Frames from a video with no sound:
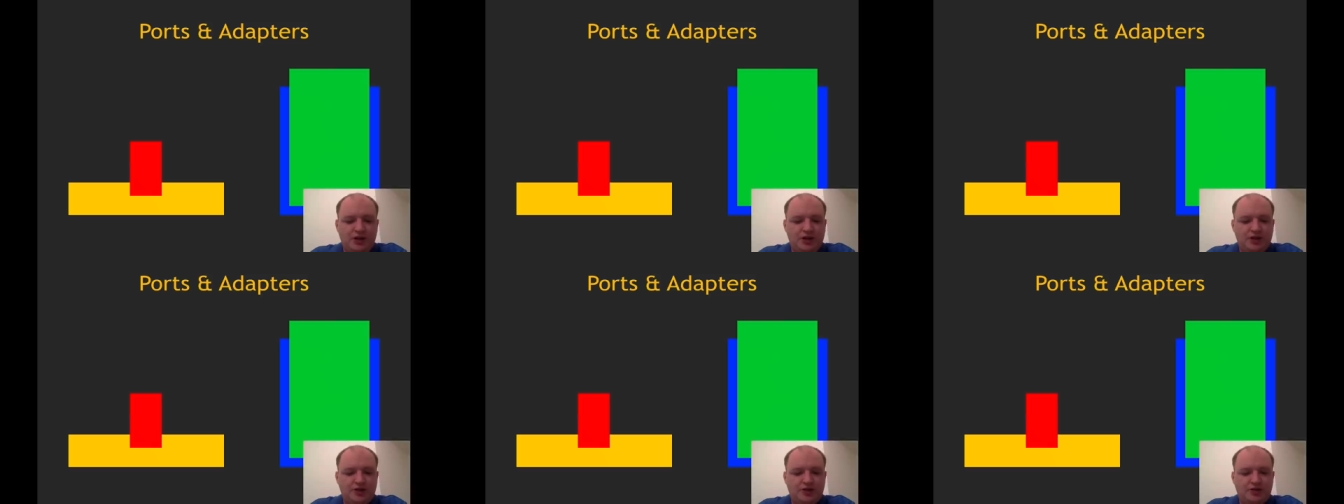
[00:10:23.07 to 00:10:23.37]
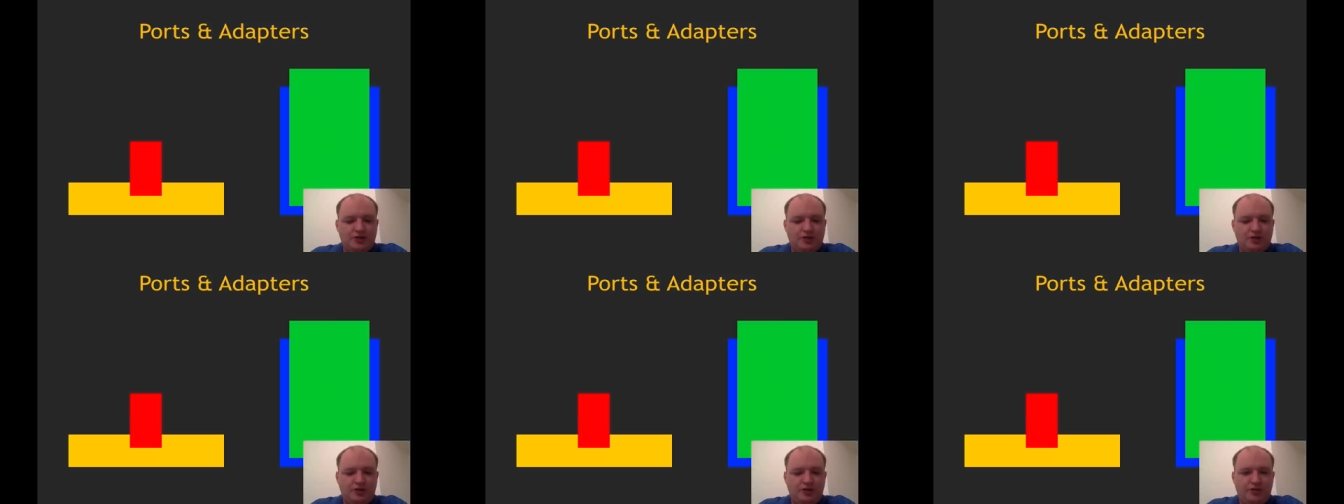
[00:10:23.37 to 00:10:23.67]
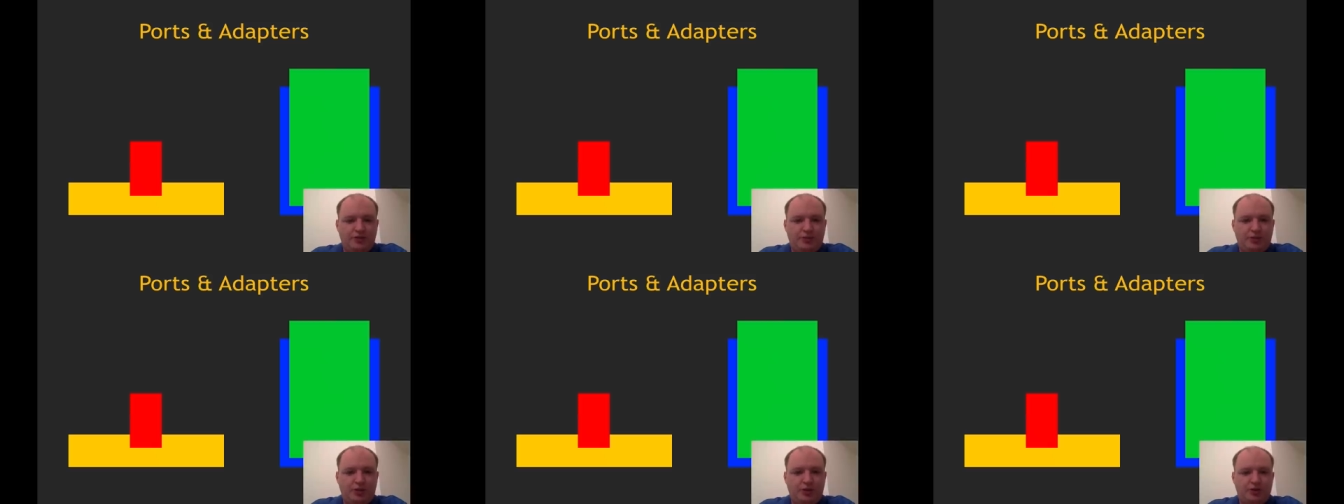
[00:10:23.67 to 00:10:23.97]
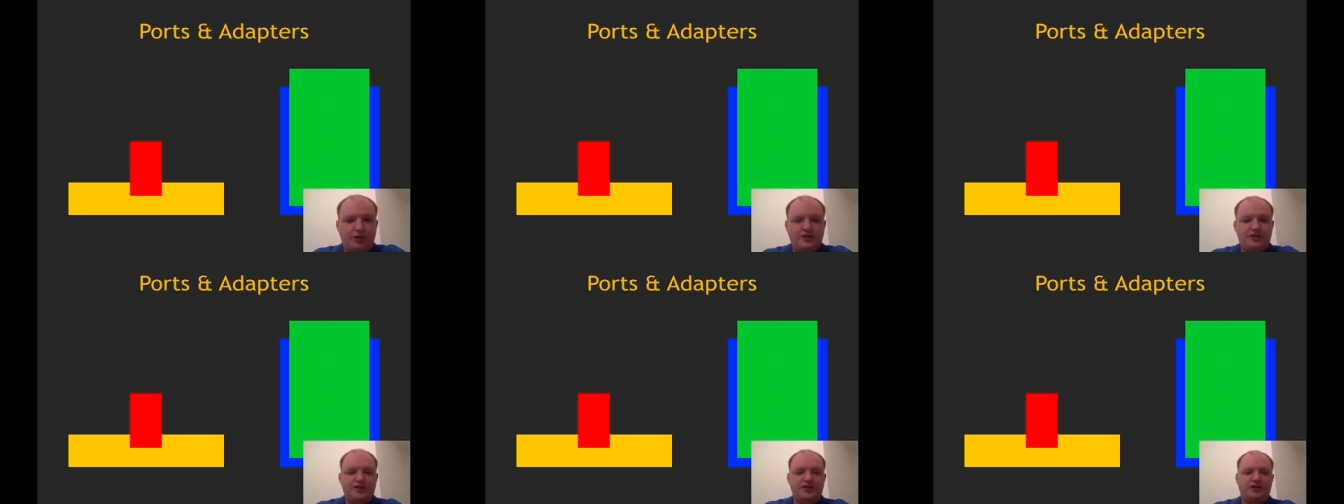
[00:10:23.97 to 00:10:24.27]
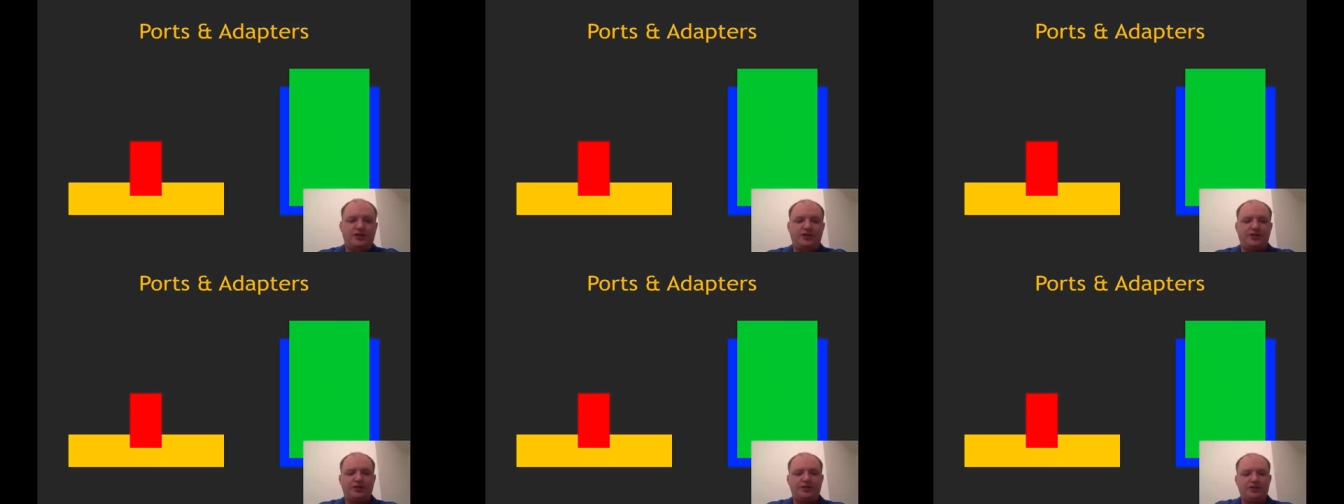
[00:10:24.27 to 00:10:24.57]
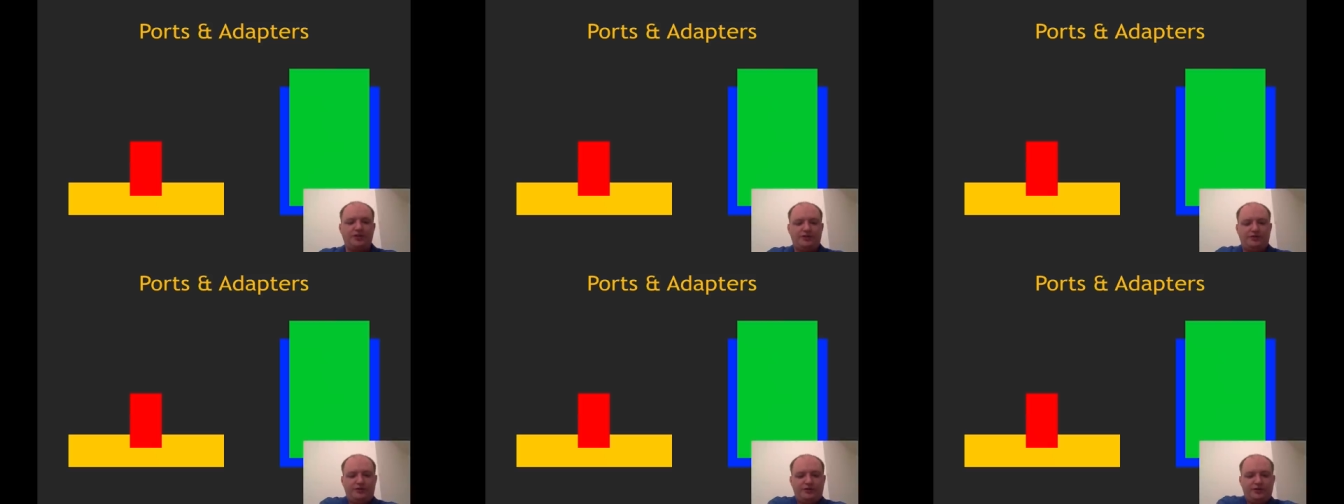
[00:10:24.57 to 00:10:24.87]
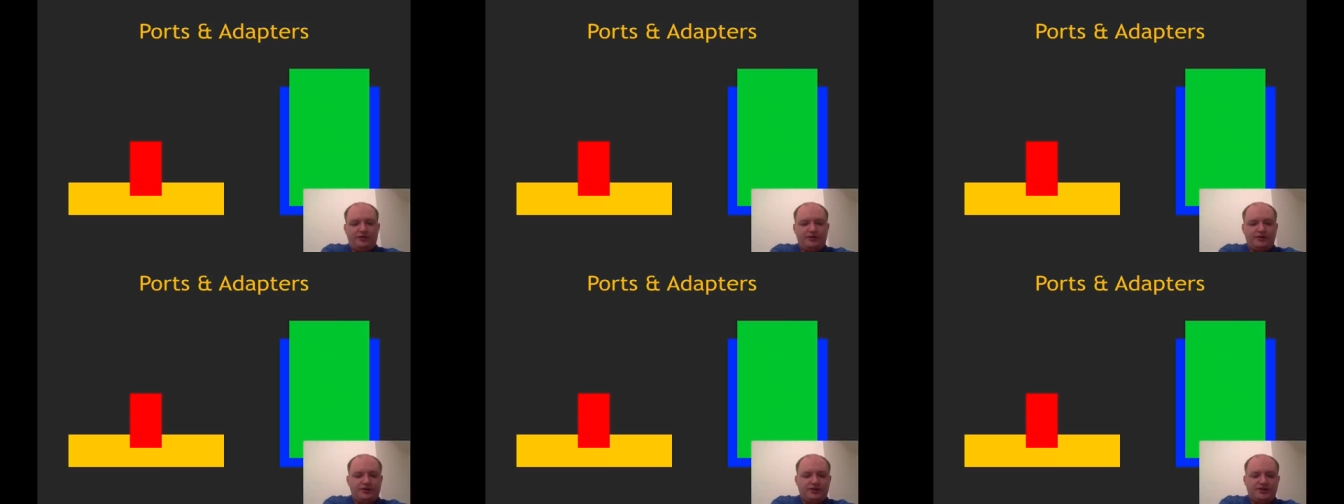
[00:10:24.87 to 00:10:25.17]
So the ports are the
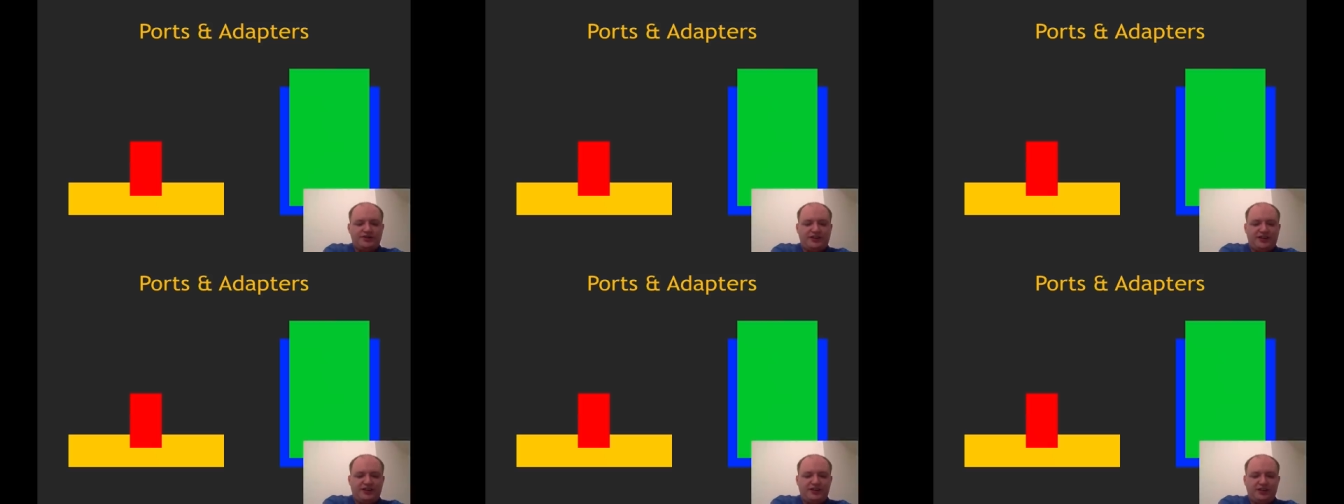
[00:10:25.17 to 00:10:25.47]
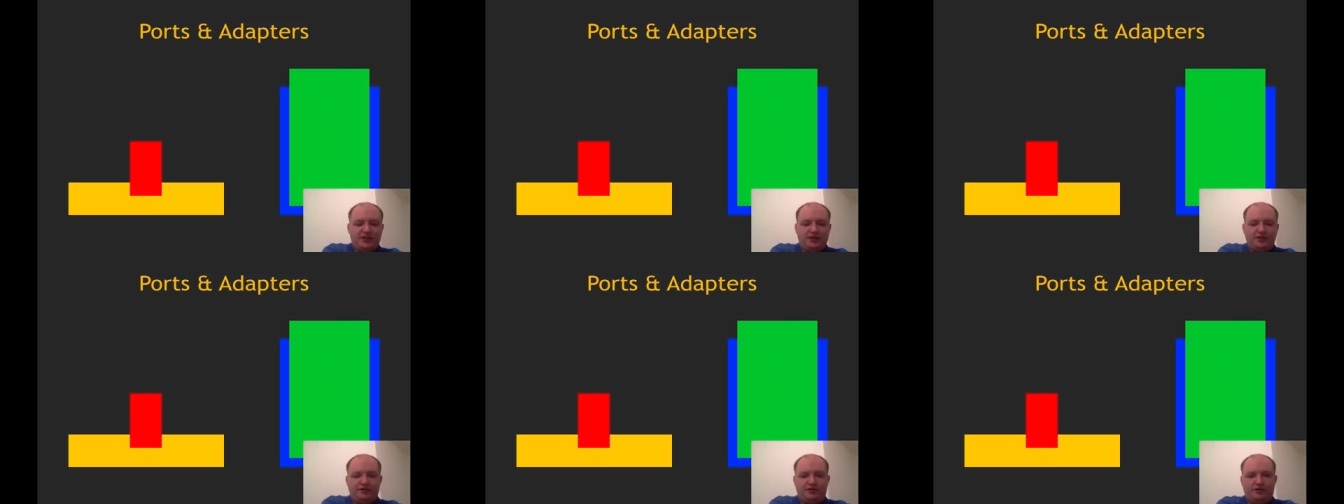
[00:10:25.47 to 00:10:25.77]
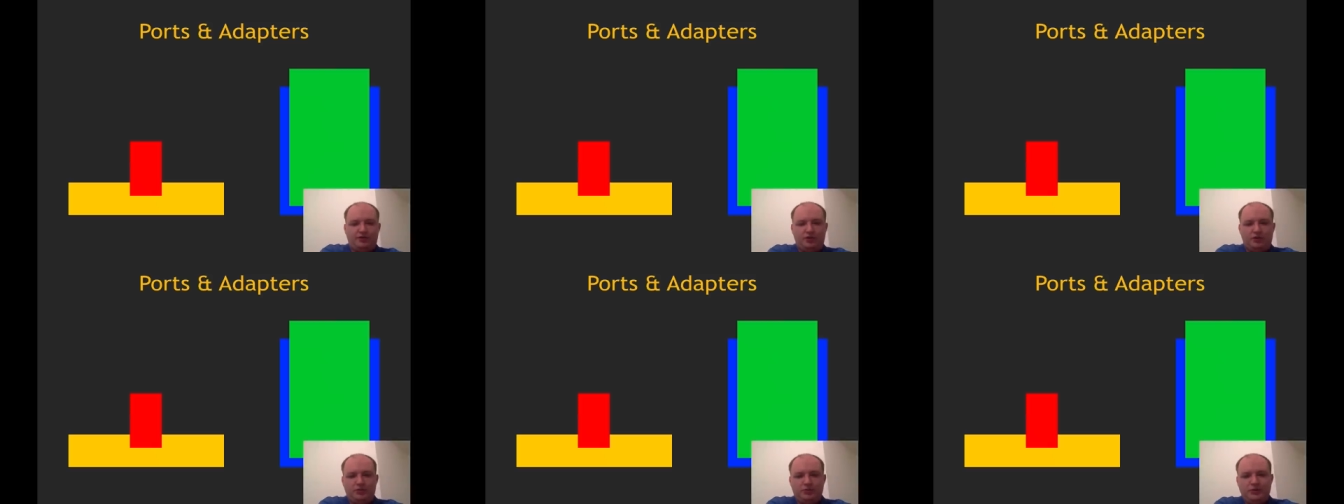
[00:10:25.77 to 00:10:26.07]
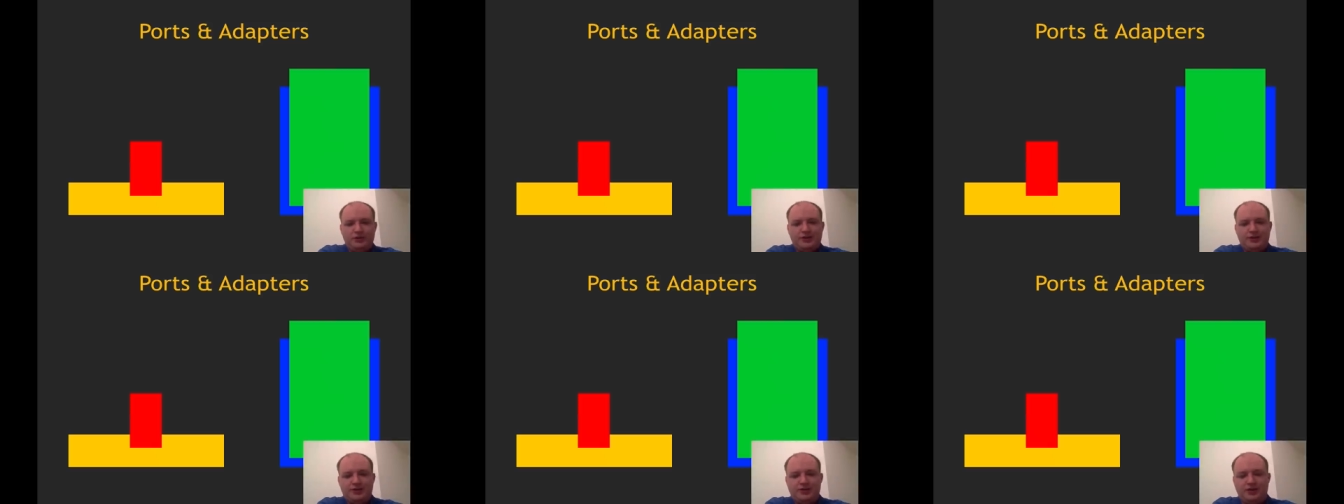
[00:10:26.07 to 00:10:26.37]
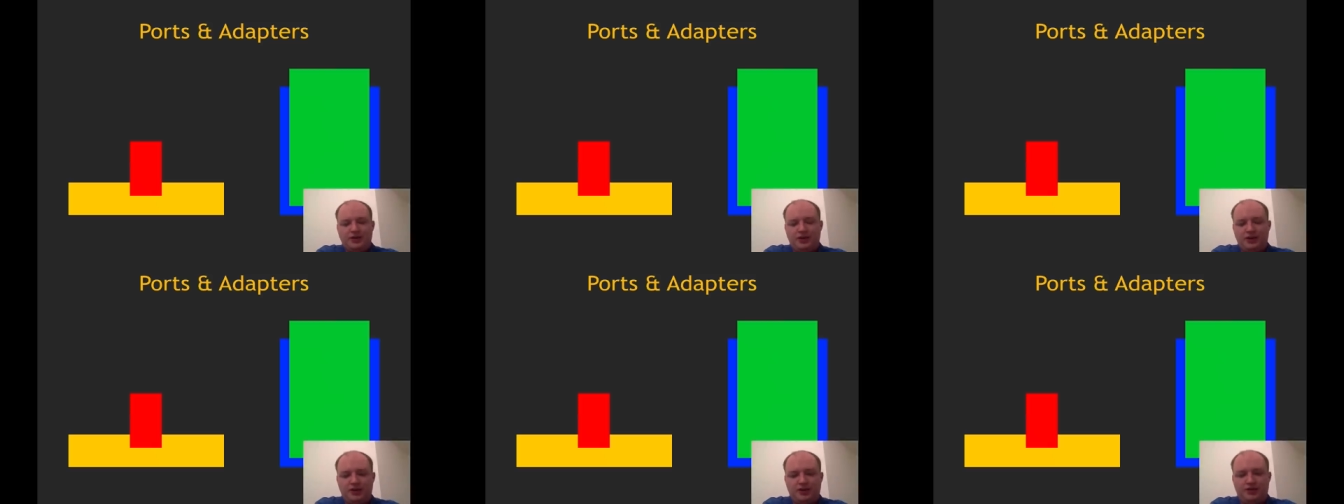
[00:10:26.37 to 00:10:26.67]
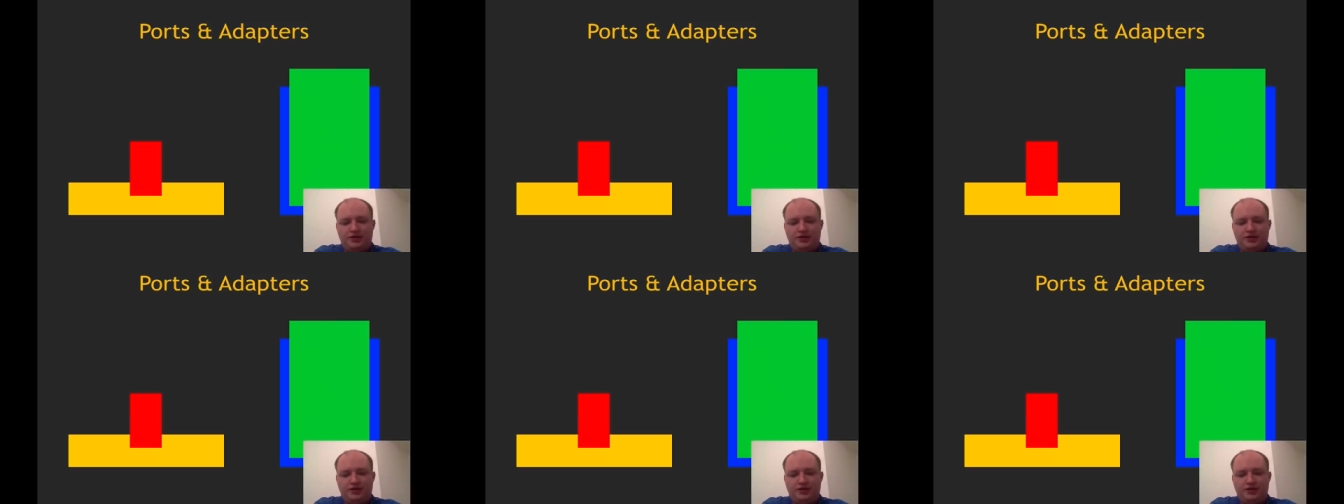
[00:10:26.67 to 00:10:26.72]
different technical formats